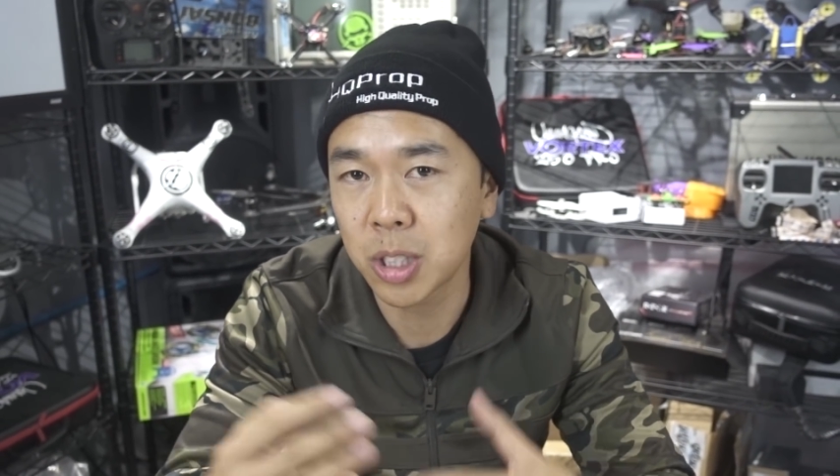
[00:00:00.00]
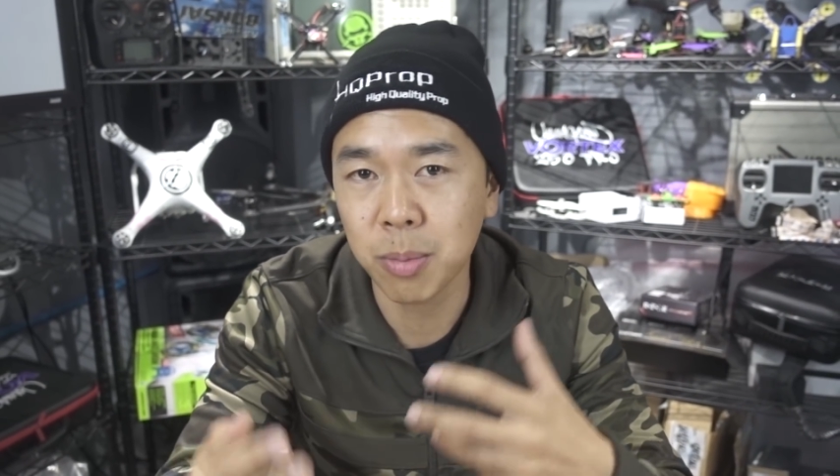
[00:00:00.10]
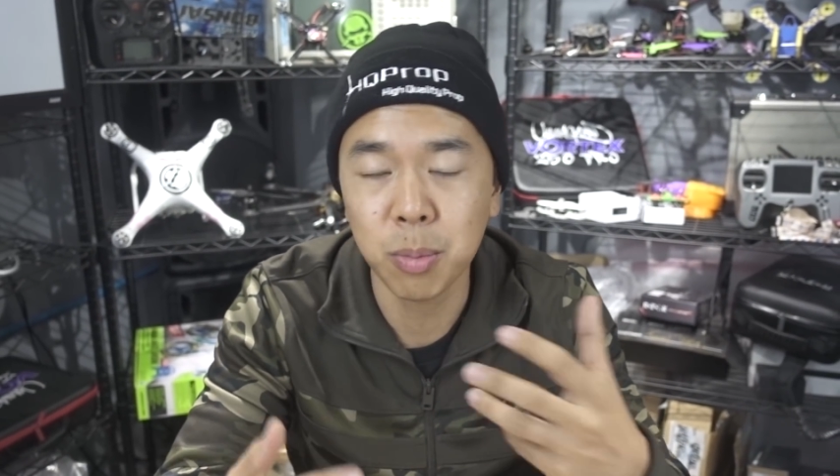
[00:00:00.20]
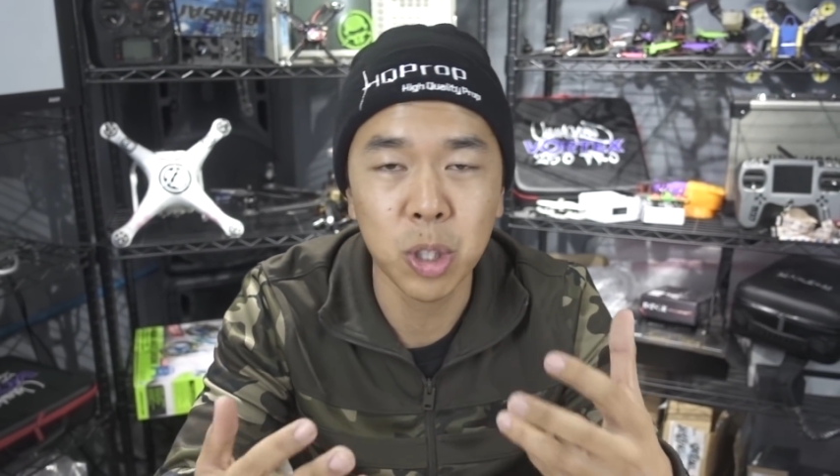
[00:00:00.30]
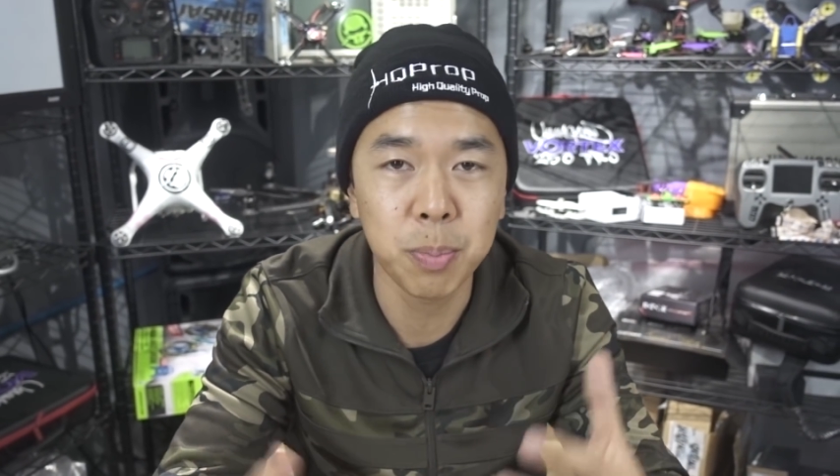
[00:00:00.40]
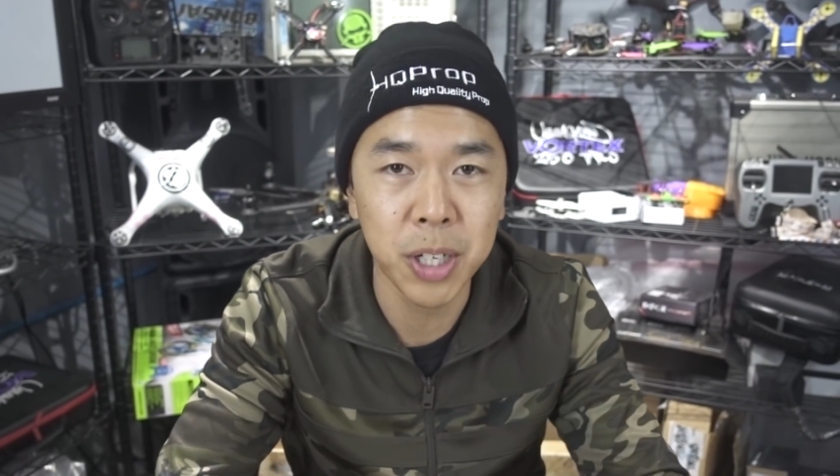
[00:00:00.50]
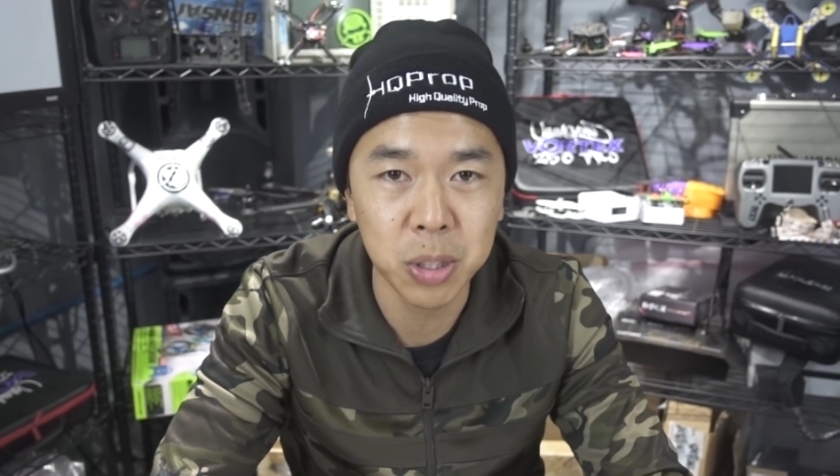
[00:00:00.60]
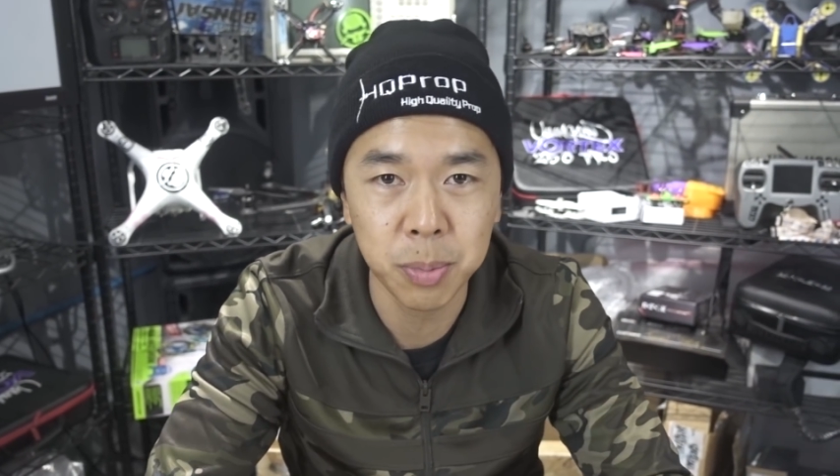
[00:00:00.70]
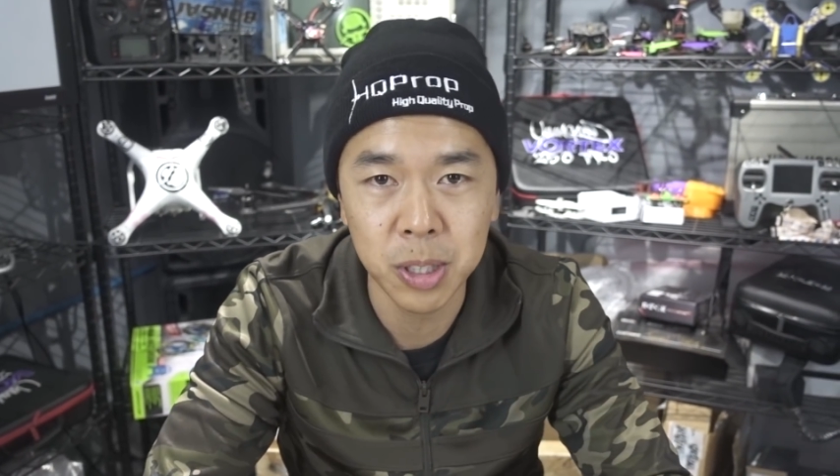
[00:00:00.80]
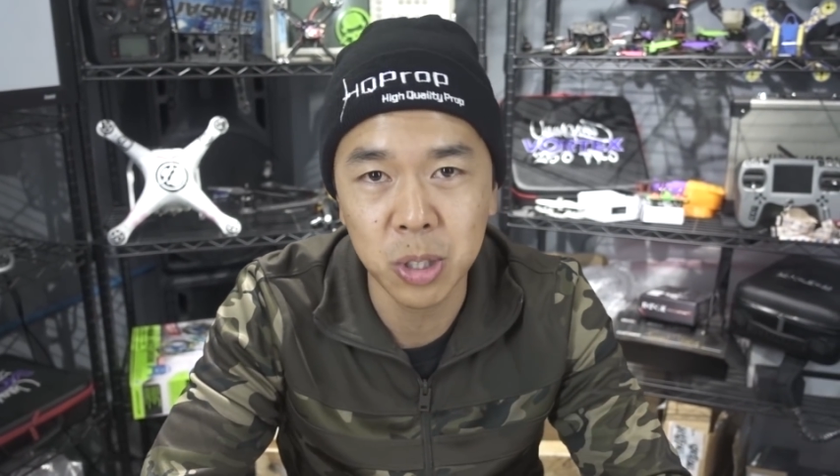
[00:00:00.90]
some of the more
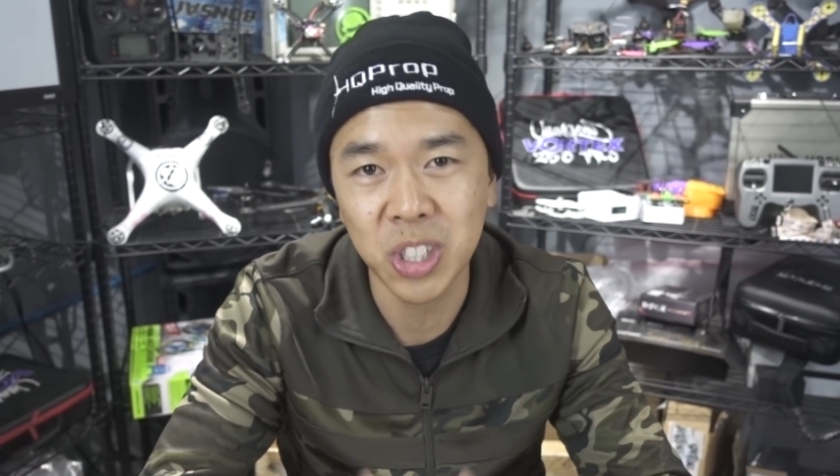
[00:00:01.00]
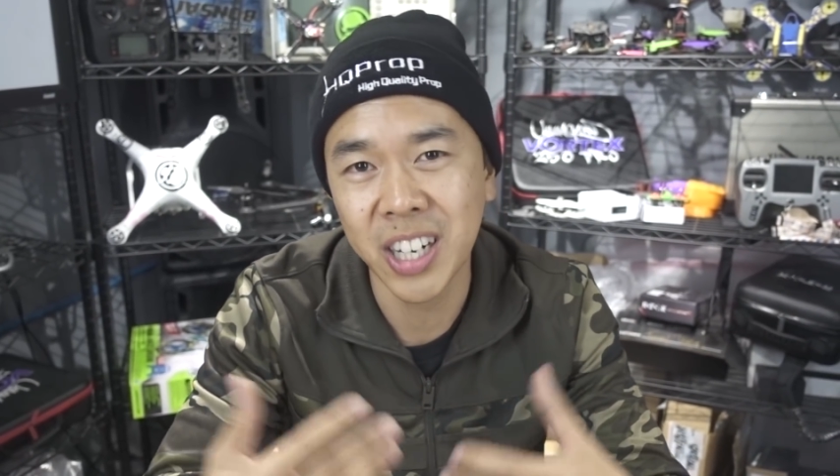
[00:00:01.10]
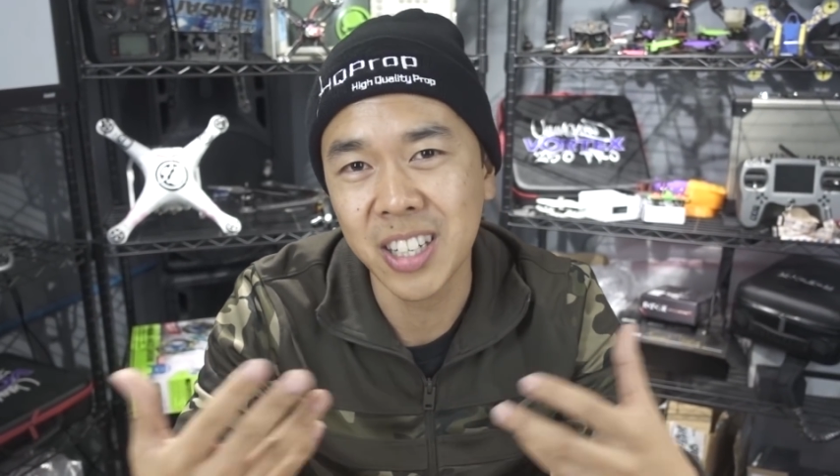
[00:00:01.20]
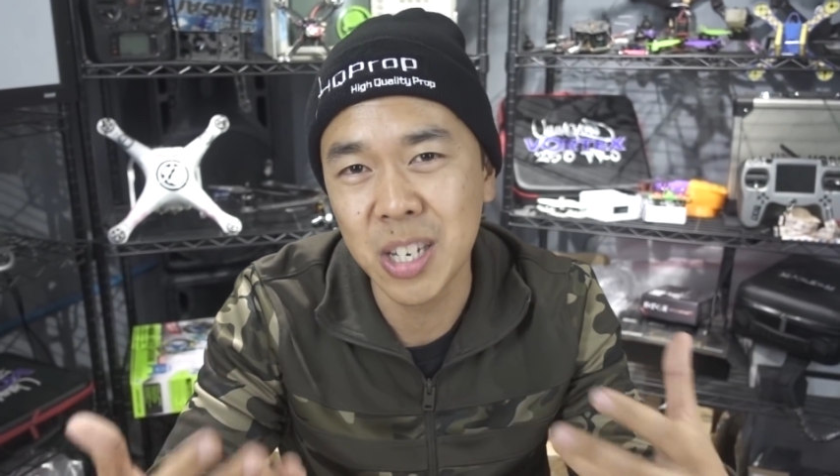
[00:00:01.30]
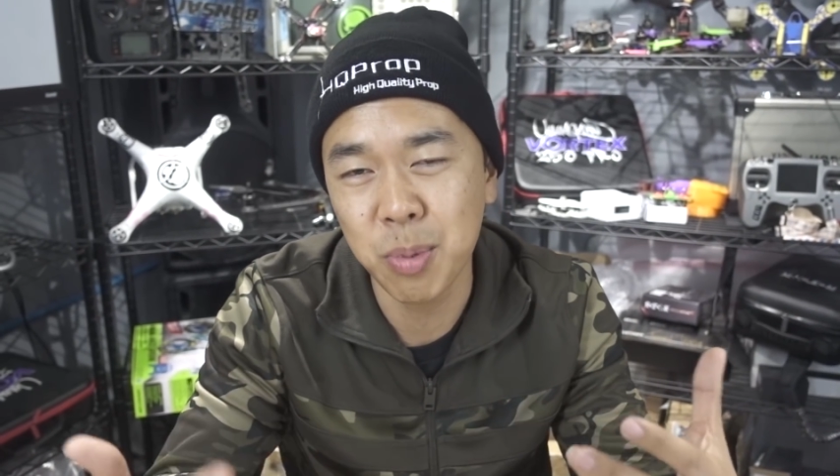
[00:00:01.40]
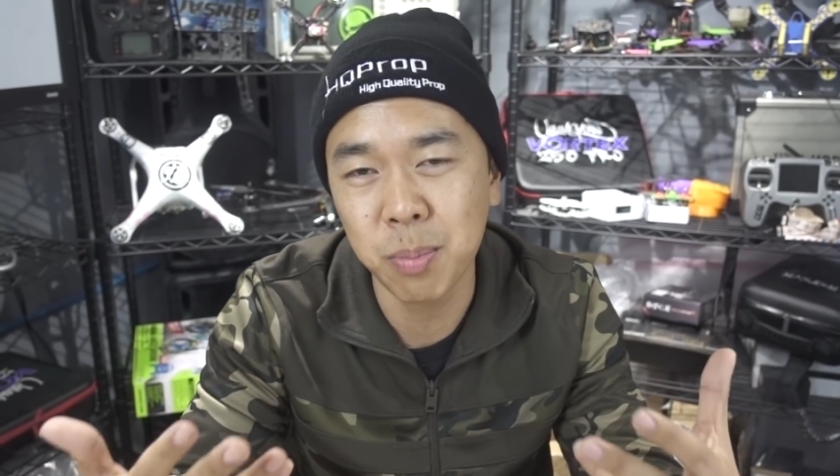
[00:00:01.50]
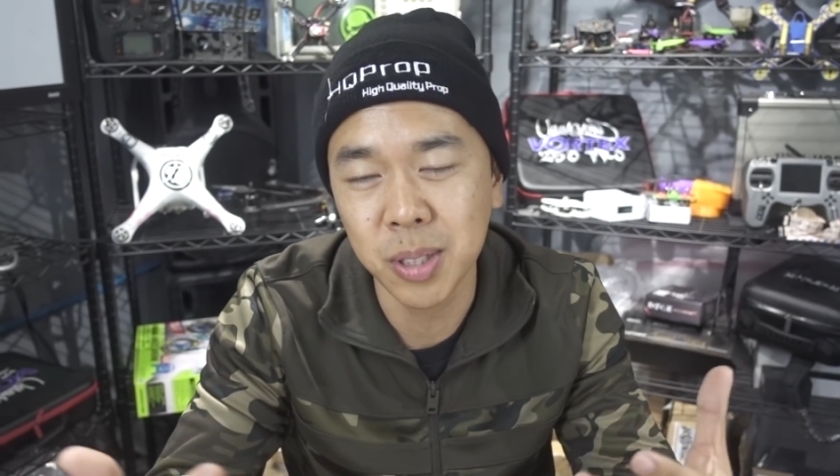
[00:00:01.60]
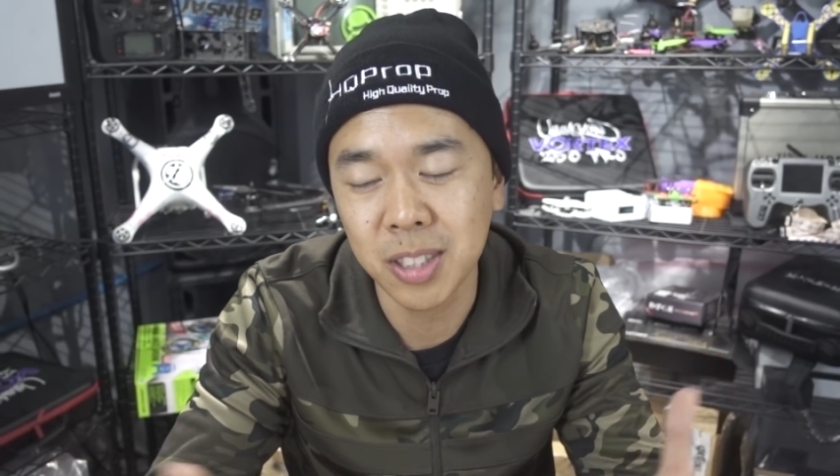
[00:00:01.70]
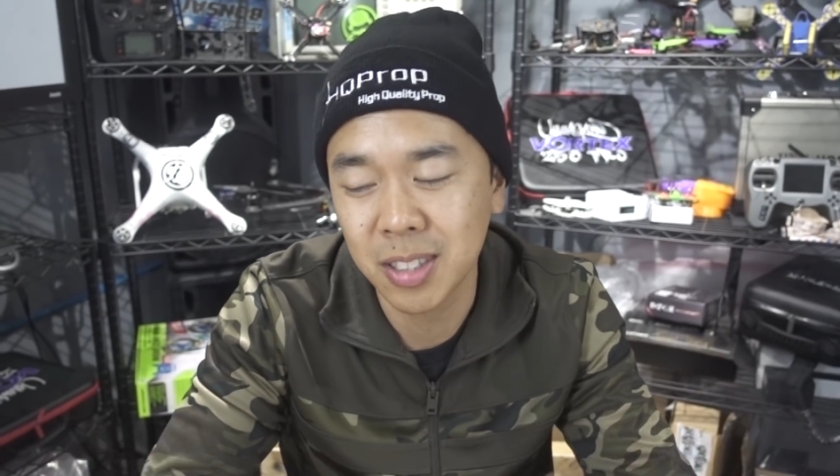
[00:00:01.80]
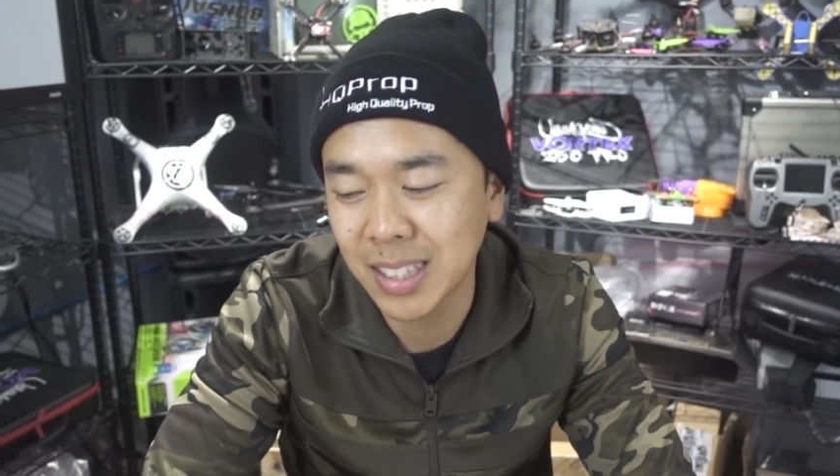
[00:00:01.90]
special builds or trying to keep your builds